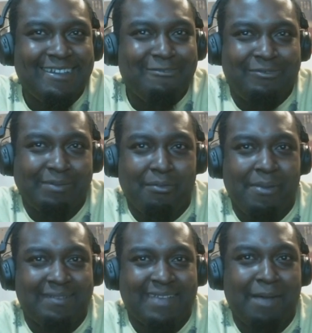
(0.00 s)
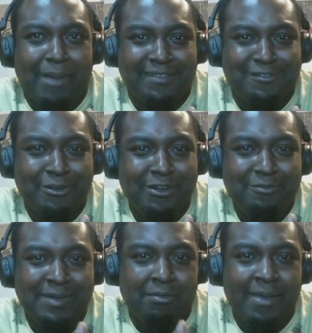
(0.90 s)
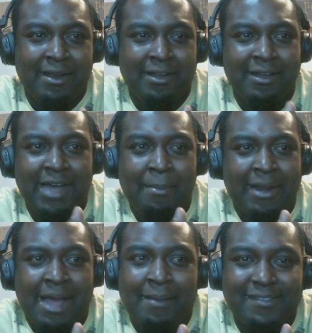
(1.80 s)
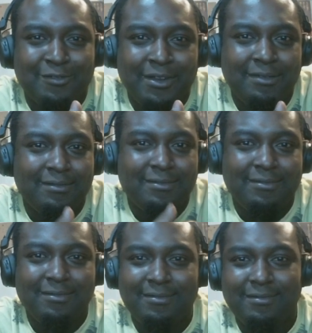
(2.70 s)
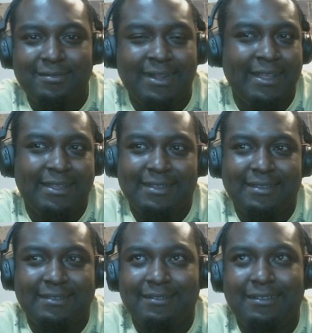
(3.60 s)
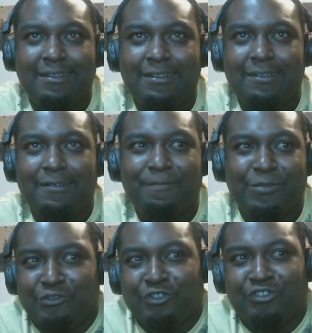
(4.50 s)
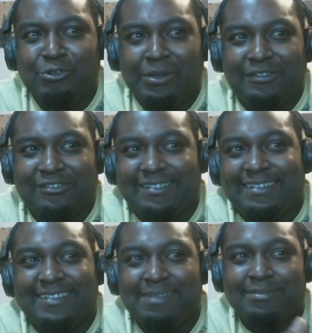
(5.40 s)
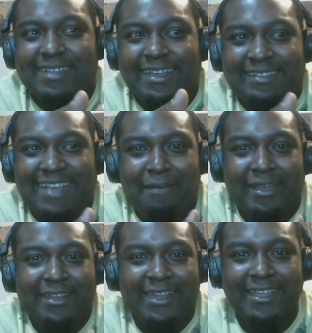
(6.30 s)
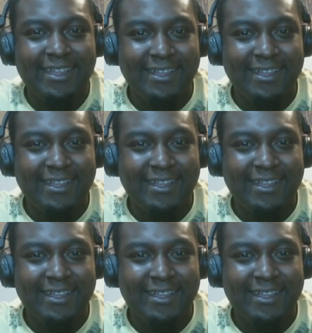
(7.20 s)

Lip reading: we never met Zombai student. We never met Abarama student. Like, those are students. Was it the same as, like, Atomic? Like,